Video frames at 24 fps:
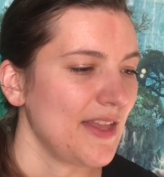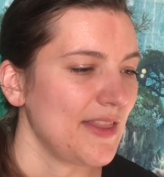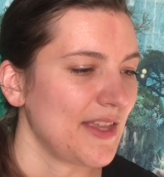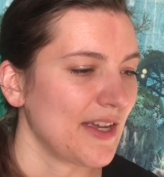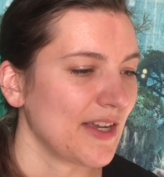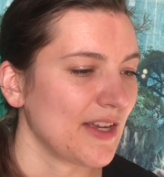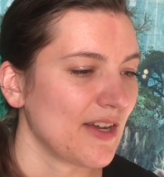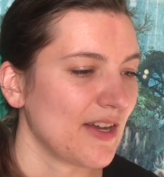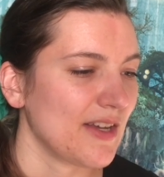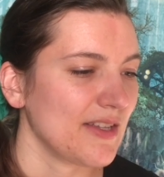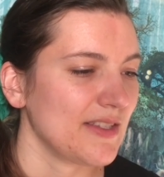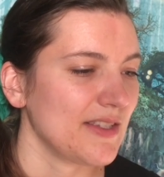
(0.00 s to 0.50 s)

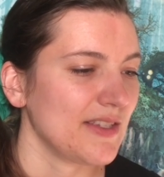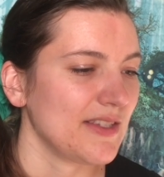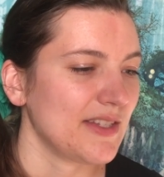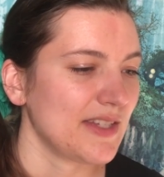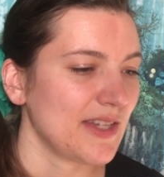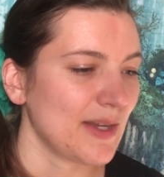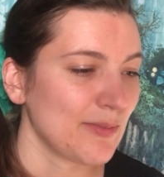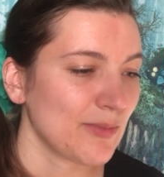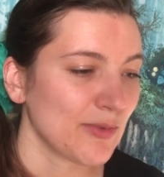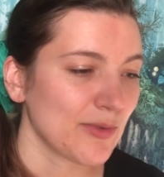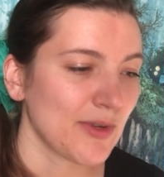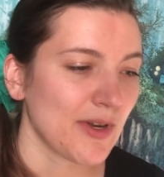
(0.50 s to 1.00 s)
that causes
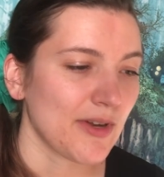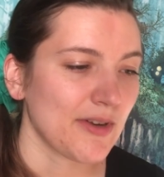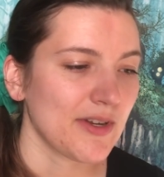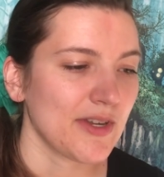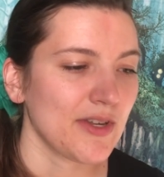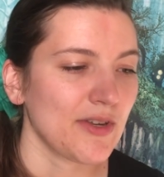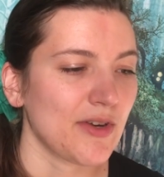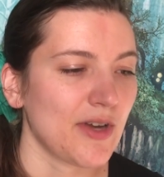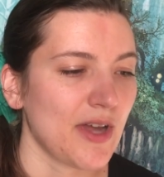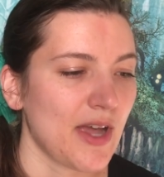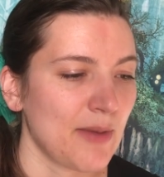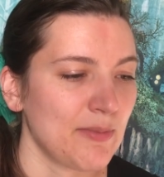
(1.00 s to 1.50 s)

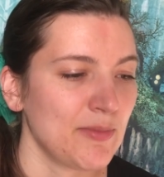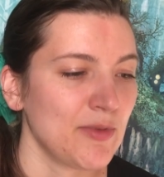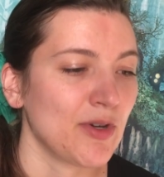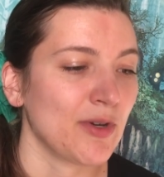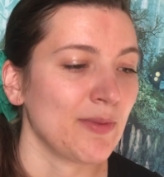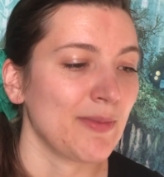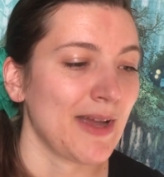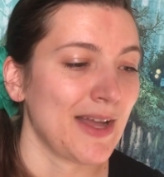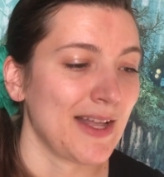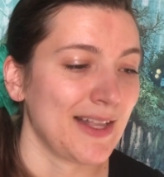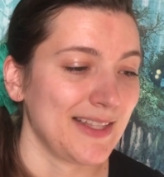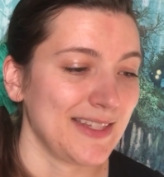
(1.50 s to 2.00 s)
temporary or
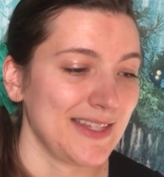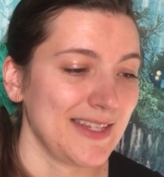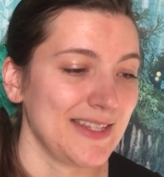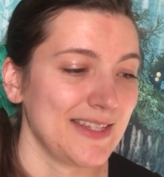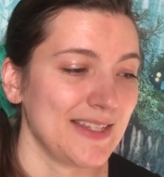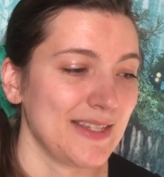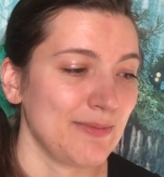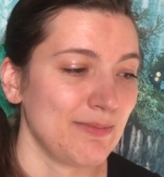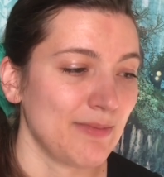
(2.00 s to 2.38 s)
abnormalities